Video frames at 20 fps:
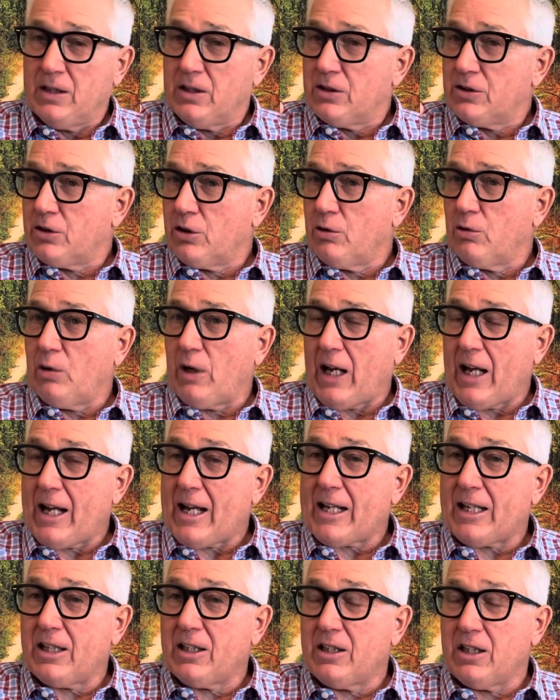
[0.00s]
to
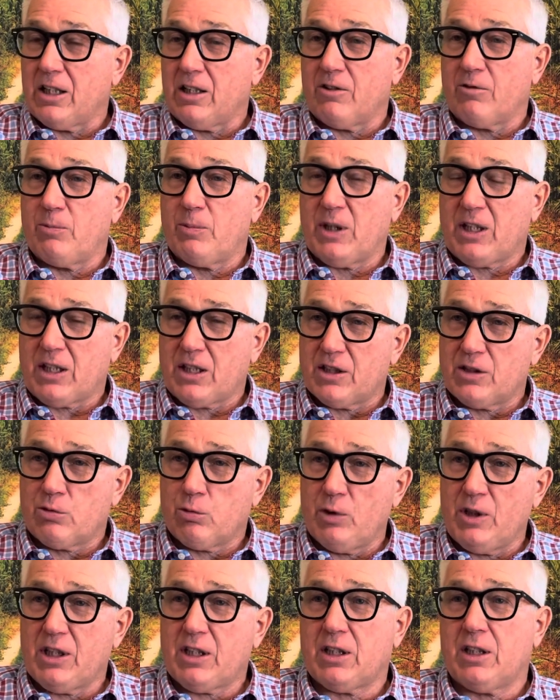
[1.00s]
additive, because
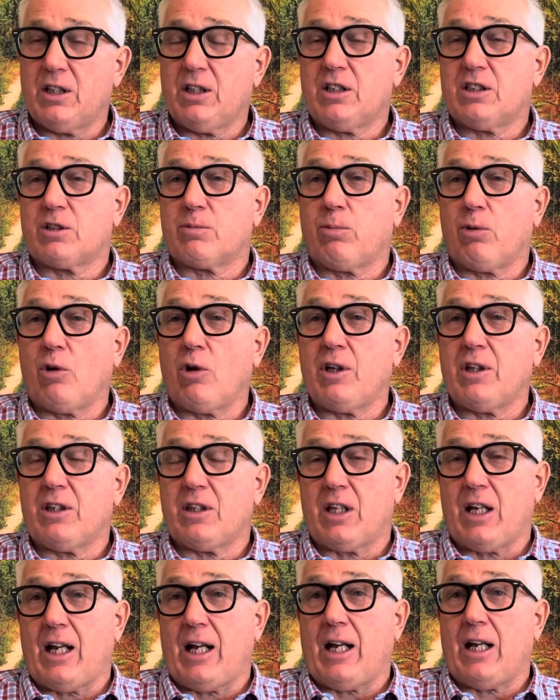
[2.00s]
we can exploit
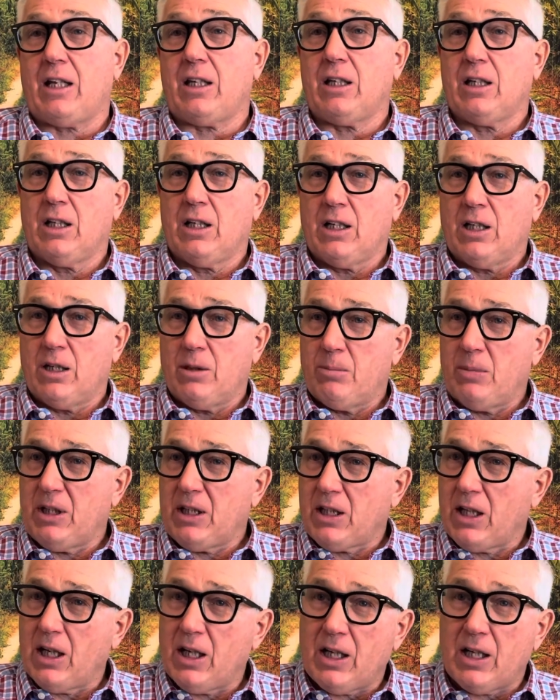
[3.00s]
that,
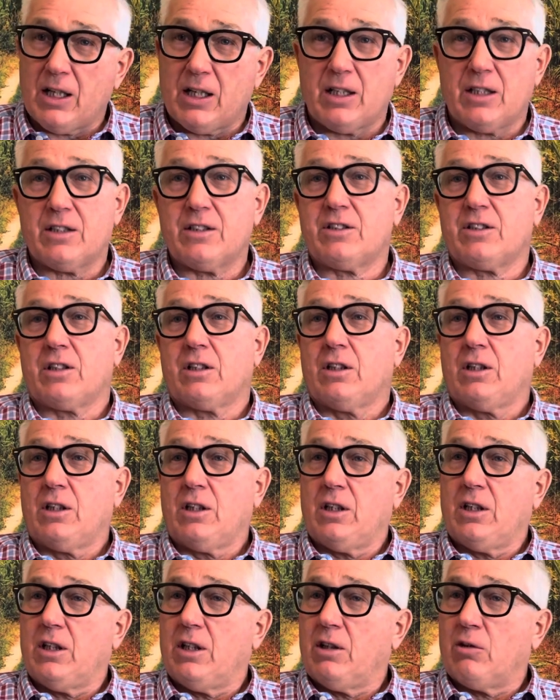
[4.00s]
because
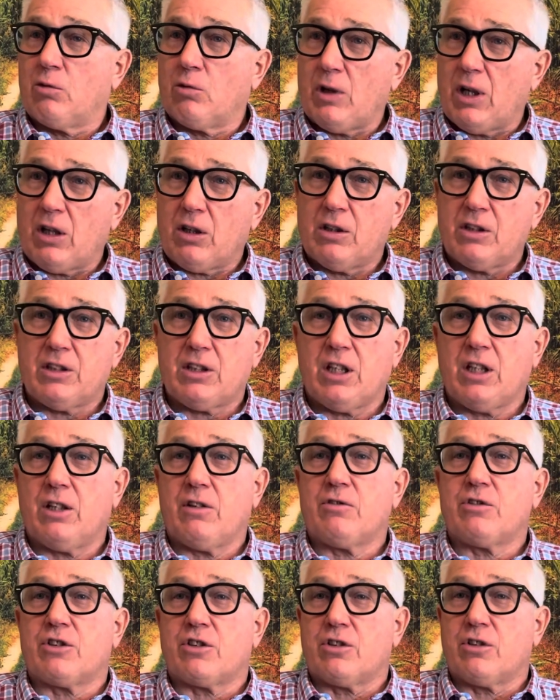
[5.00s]

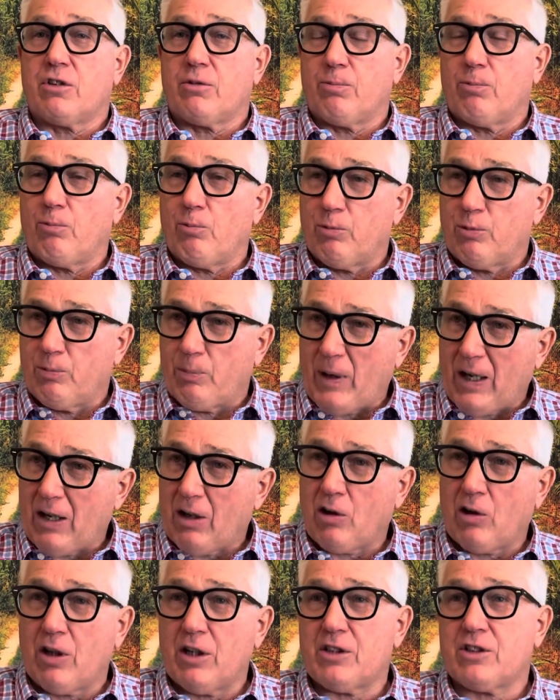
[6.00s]
relatives,
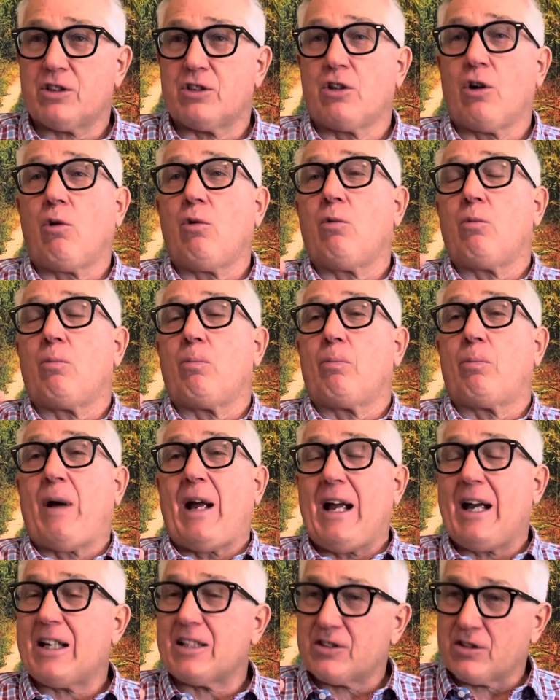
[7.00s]
parents don't
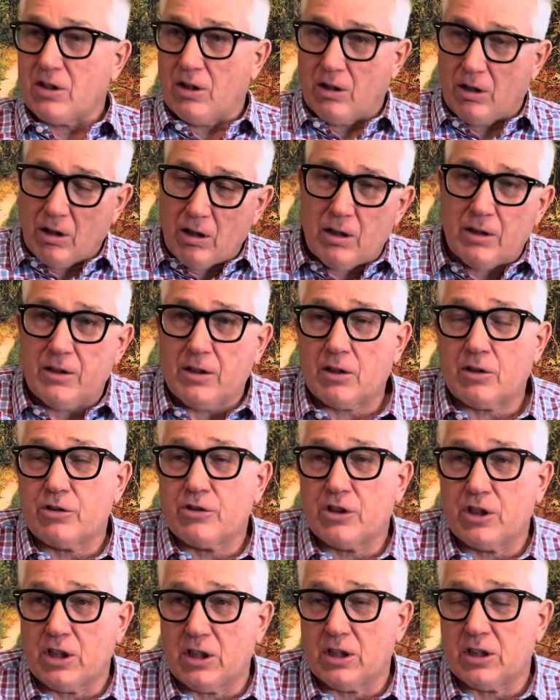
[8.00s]
pass on their
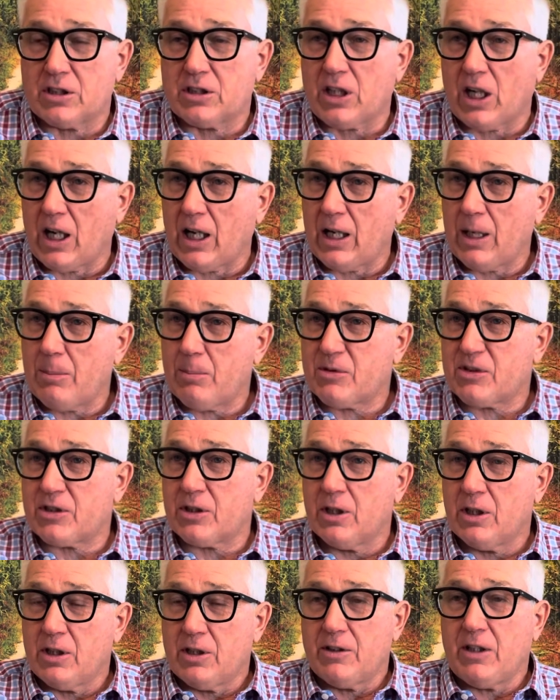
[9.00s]

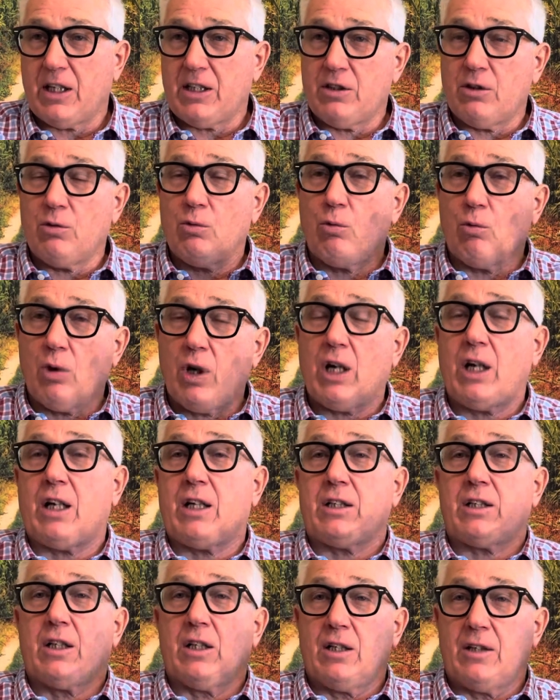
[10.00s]
genotypes. They do
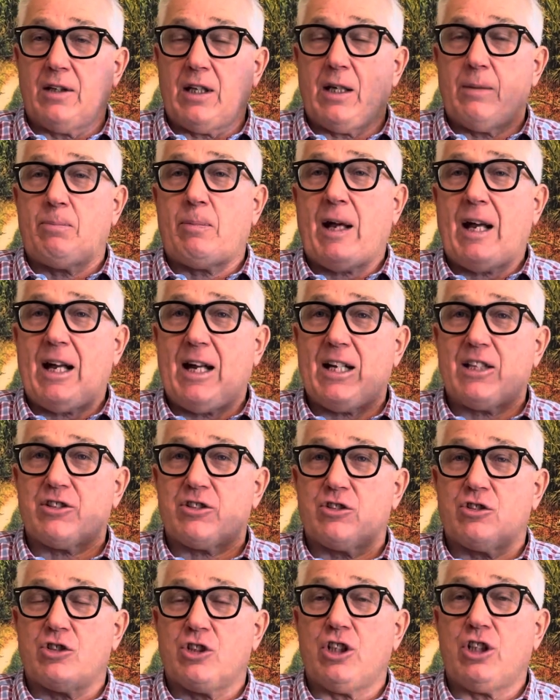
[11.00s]
what? They pass
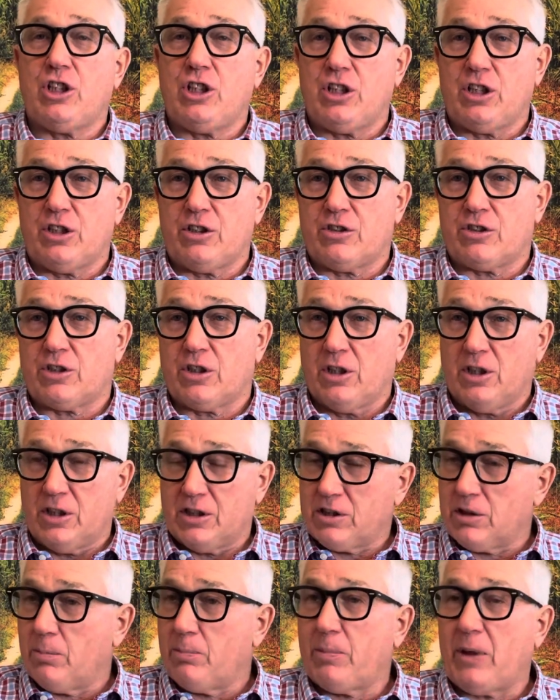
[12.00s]
genes.
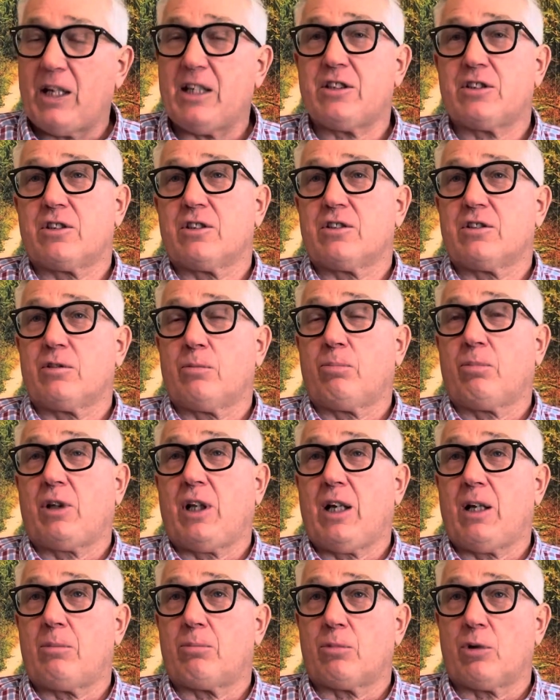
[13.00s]
It's a basis of
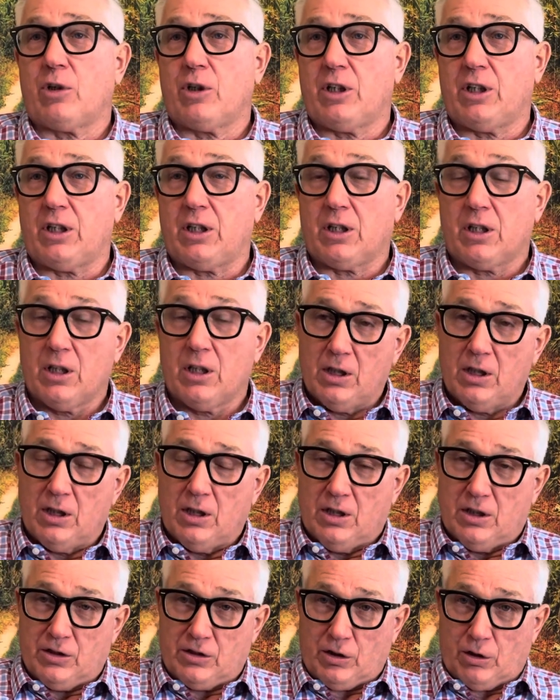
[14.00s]
plant breeding.
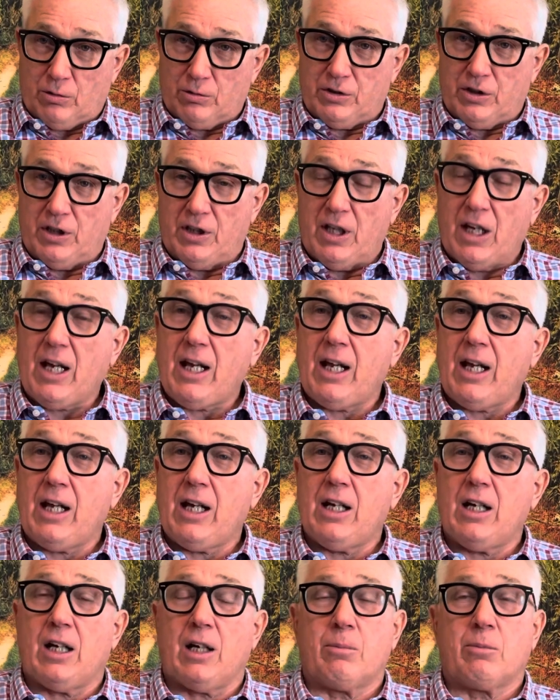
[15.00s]
So
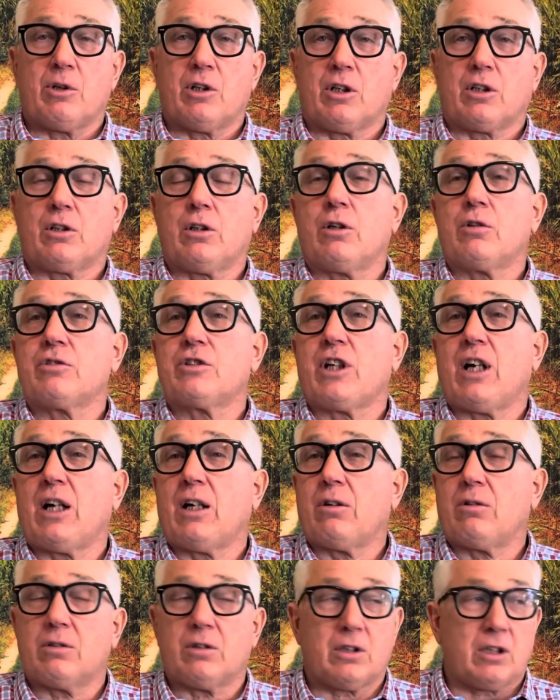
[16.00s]
today I'm going to close
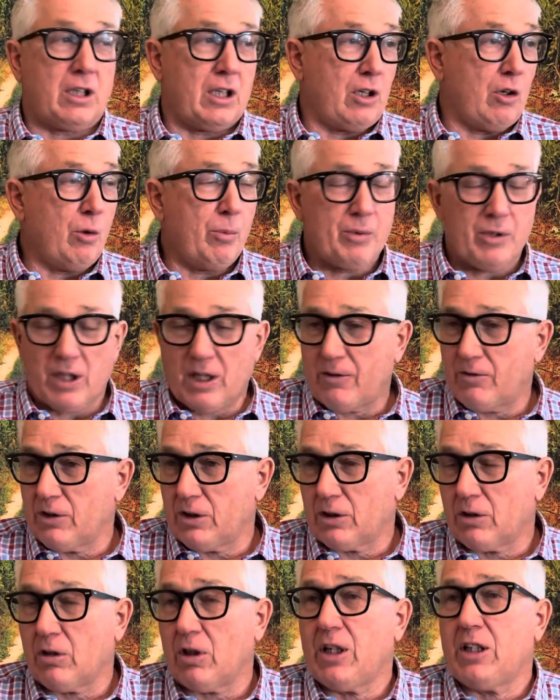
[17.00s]
out. I hope you're having a
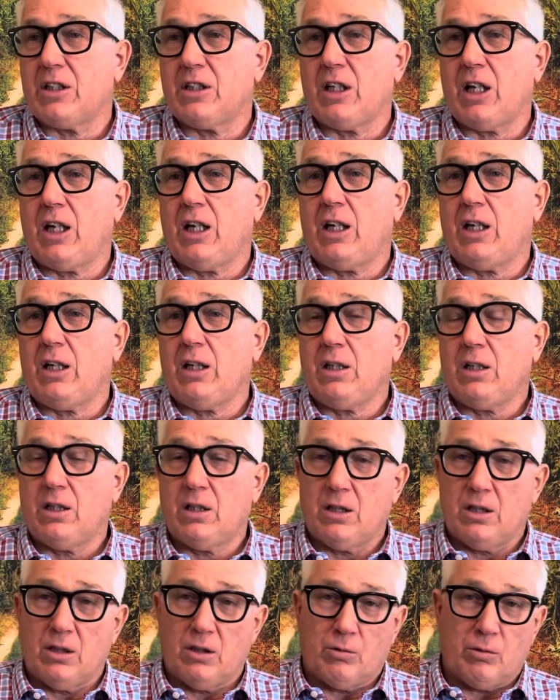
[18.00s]
great day,
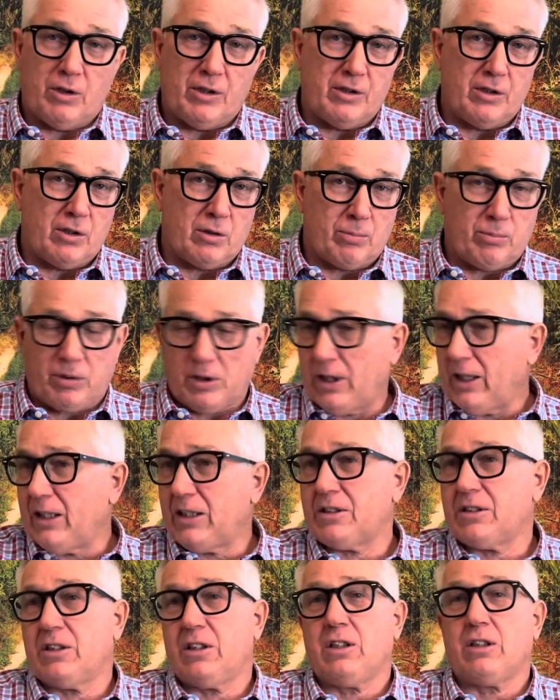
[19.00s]
whether you're
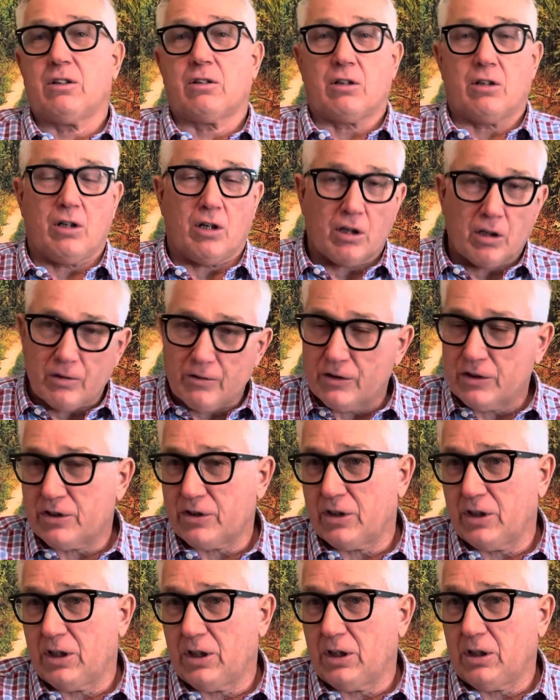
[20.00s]
planting or
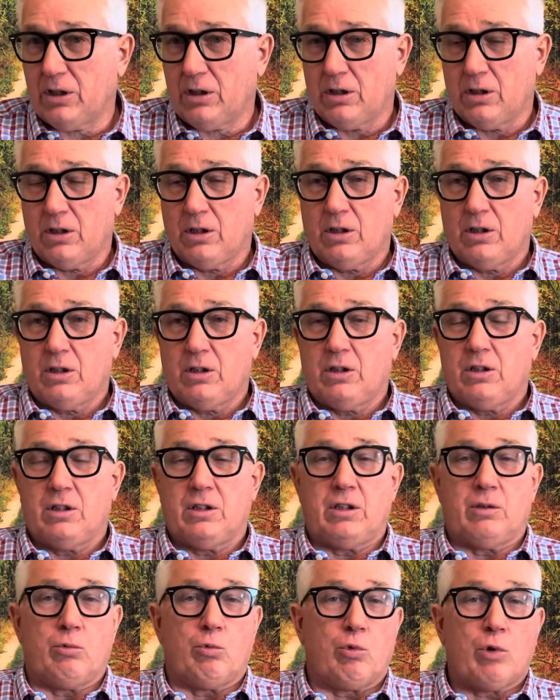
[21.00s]
harvesting,
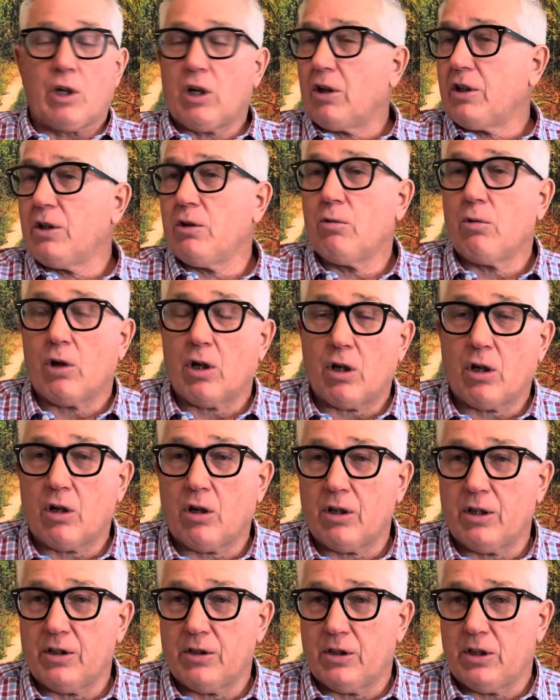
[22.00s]
and where you are
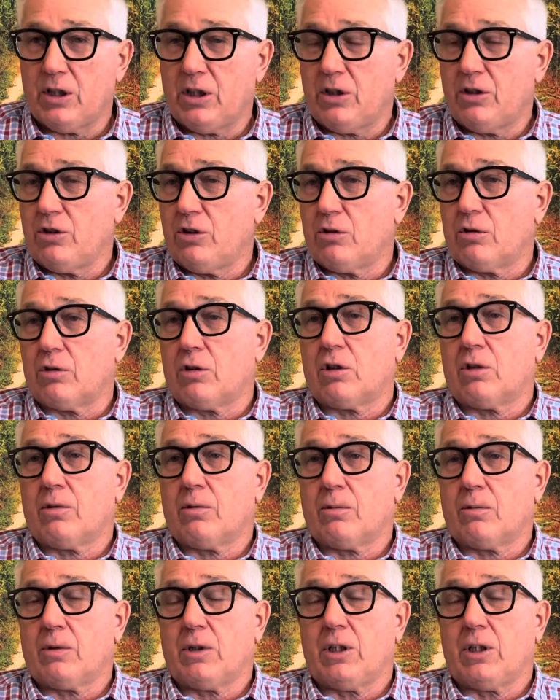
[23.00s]
in your